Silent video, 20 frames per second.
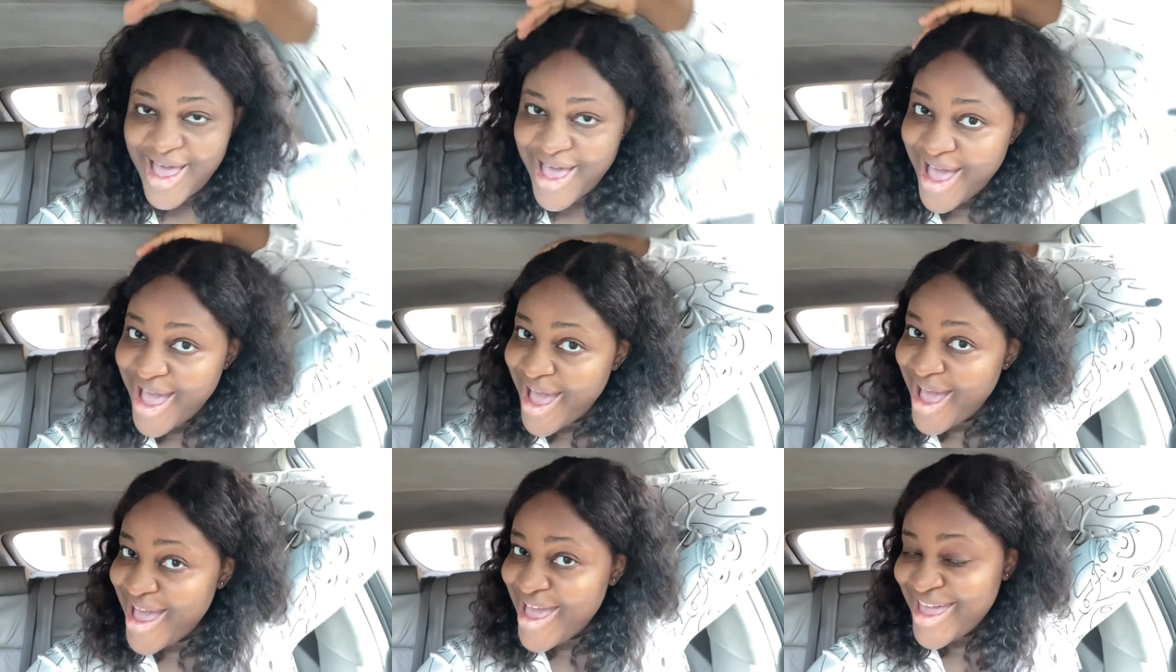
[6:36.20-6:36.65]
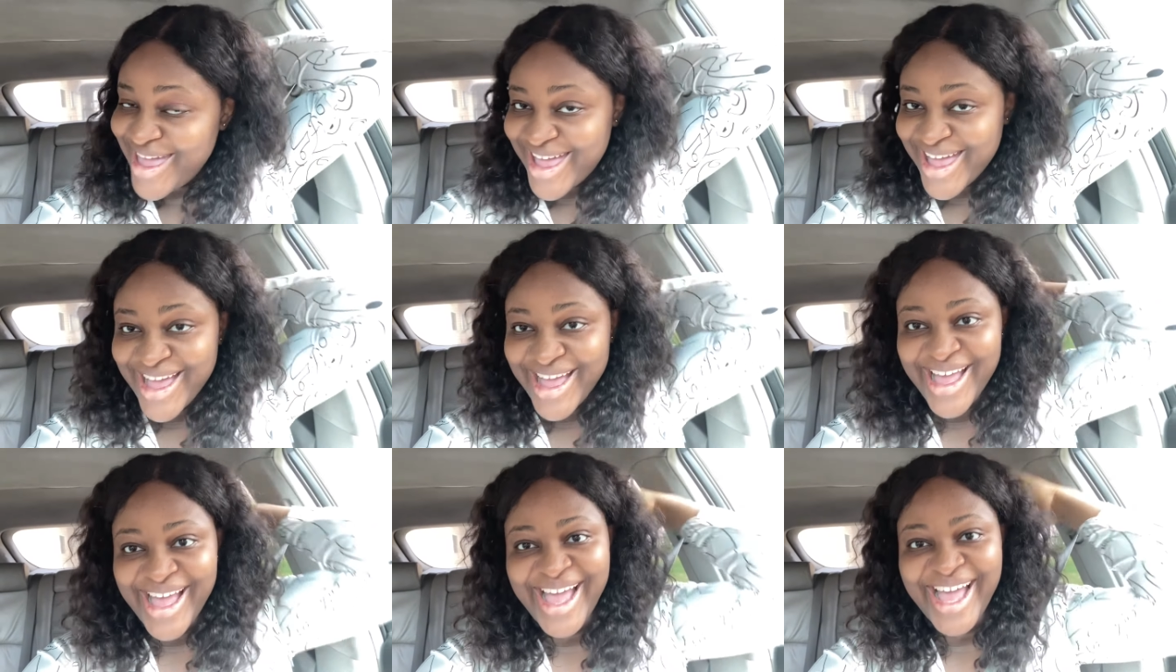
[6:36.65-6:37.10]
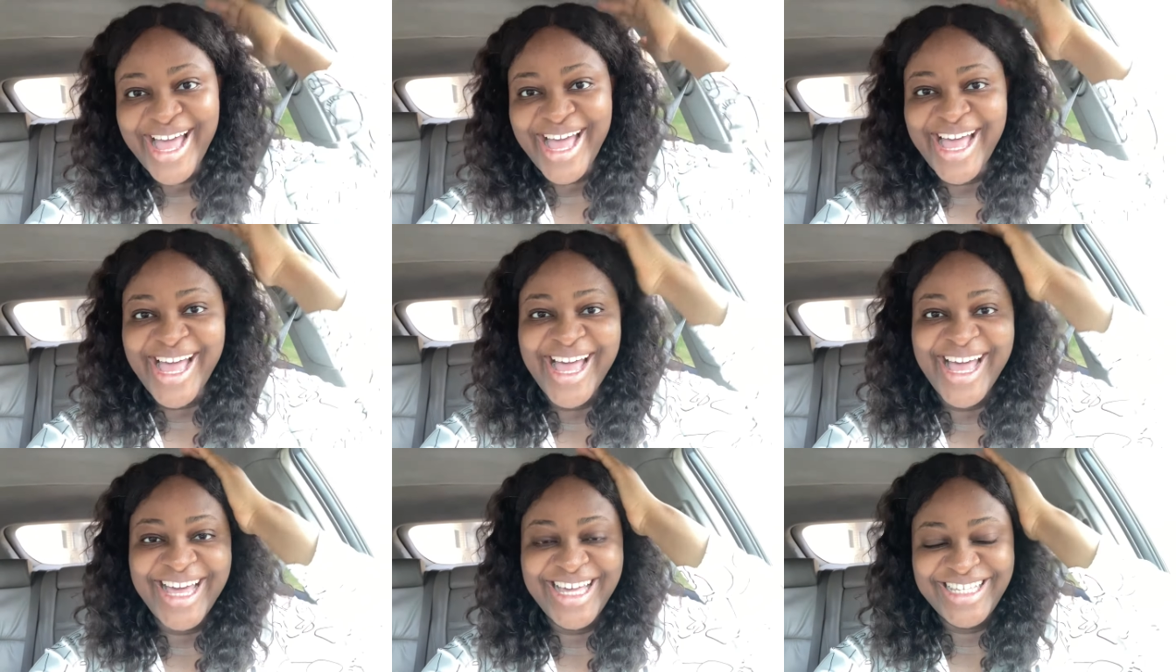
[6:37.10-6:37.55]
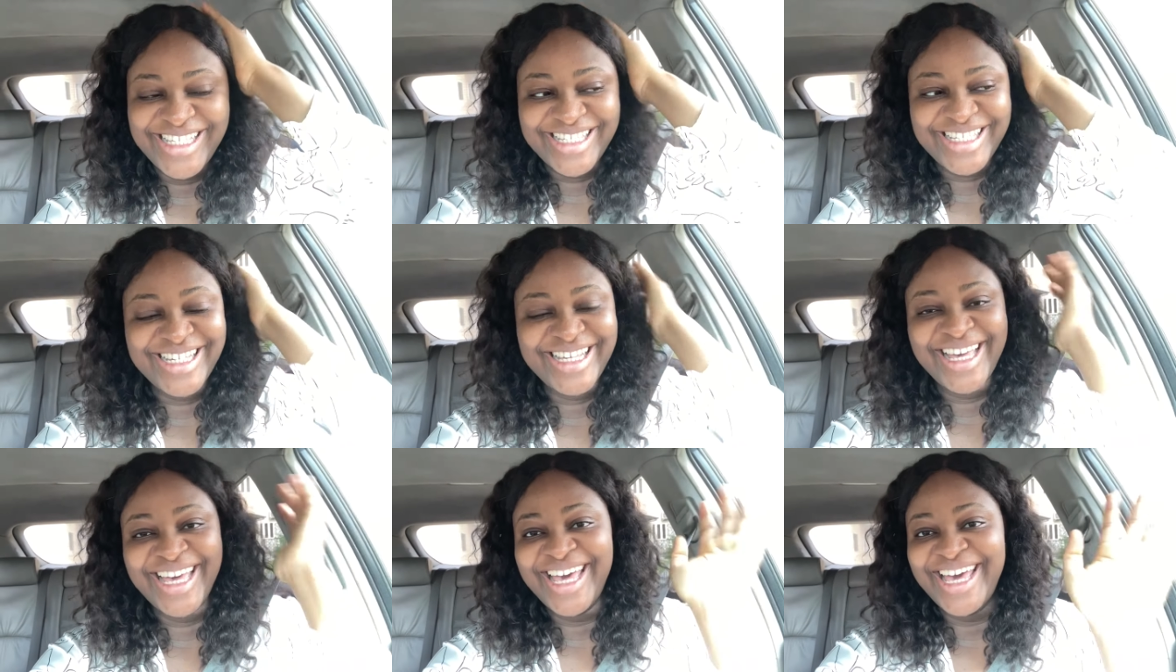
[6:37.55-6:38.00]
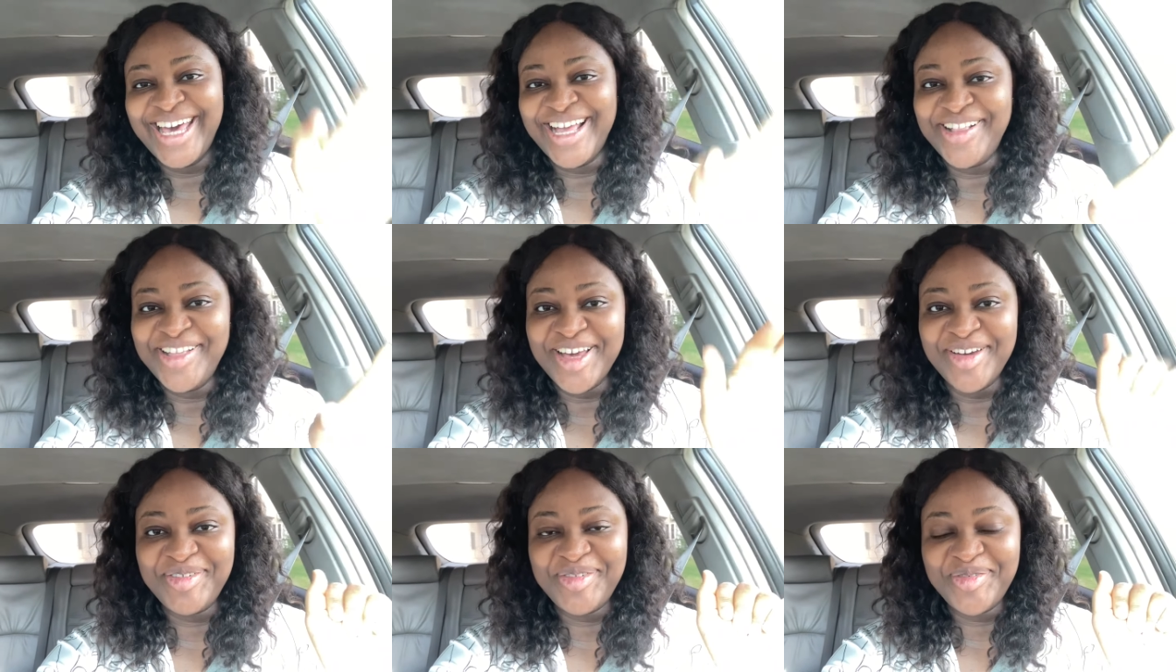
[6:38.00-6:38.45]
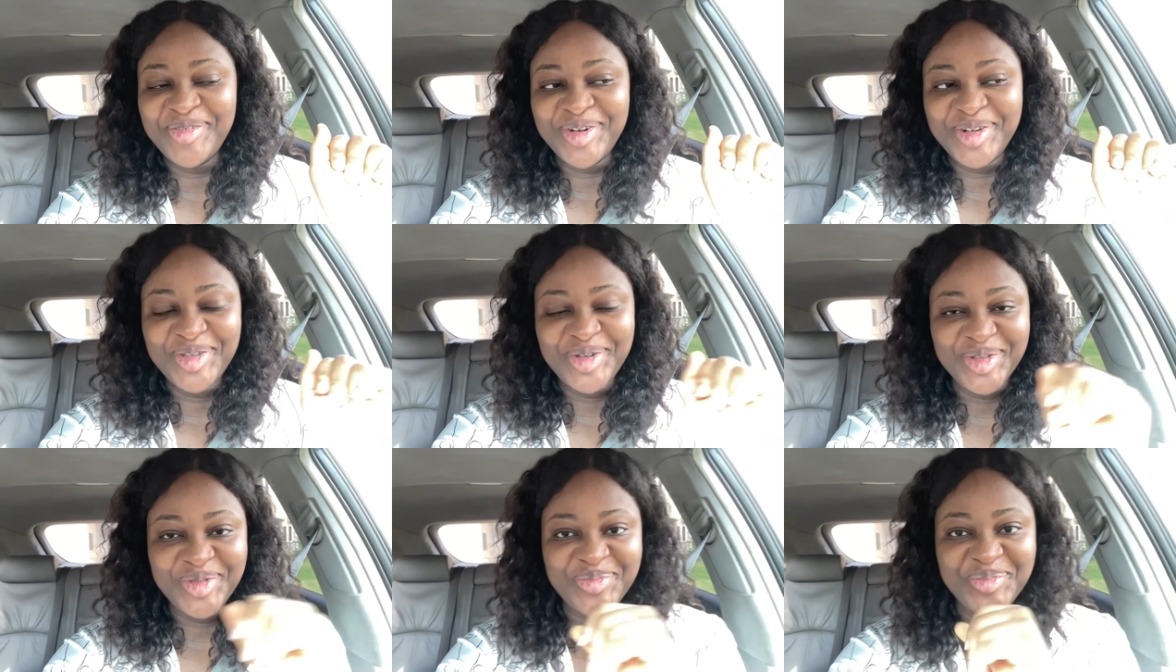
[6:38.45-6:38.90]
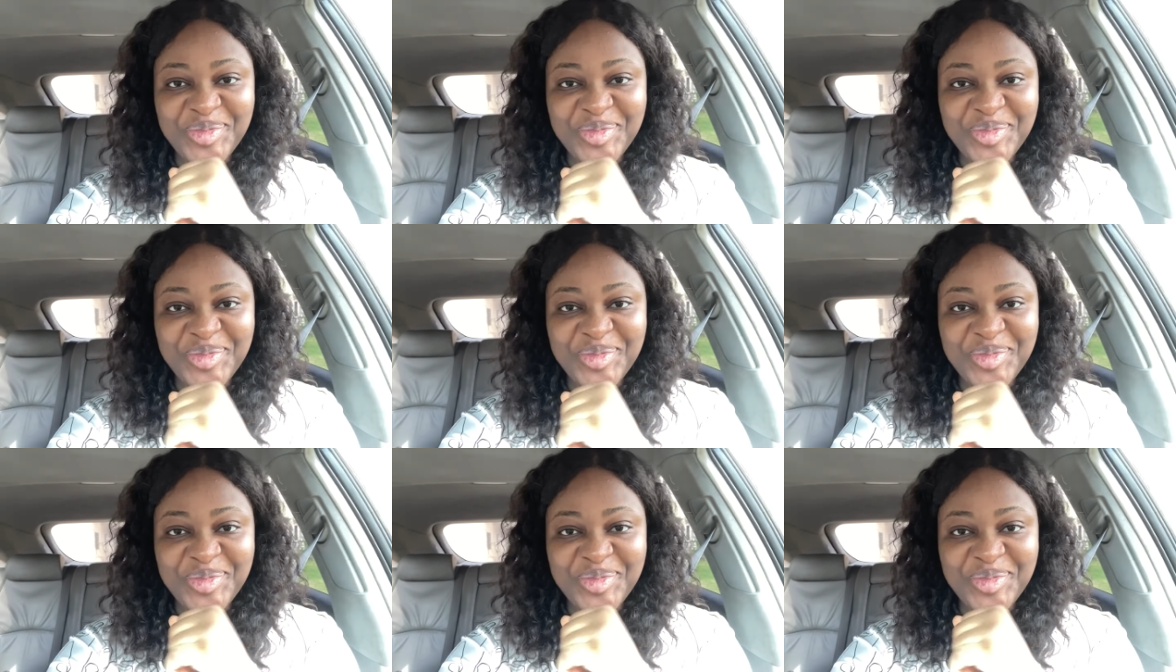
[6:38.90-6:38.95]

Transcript: Hi guys. Hello everyone, good